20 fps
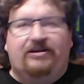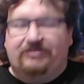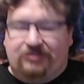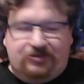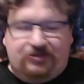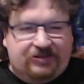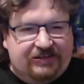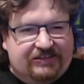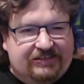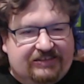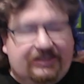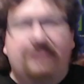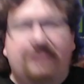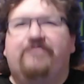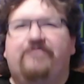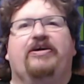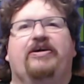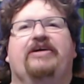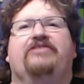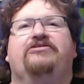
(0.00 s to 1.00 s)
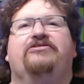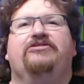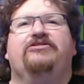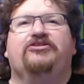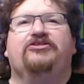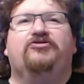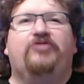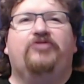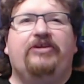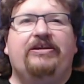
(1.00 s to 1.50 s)
I was looking to see if I
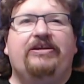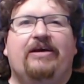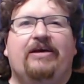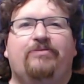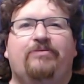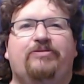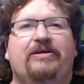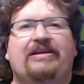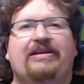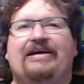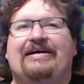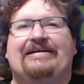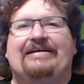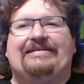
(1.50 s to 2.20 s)
actually screen capped it.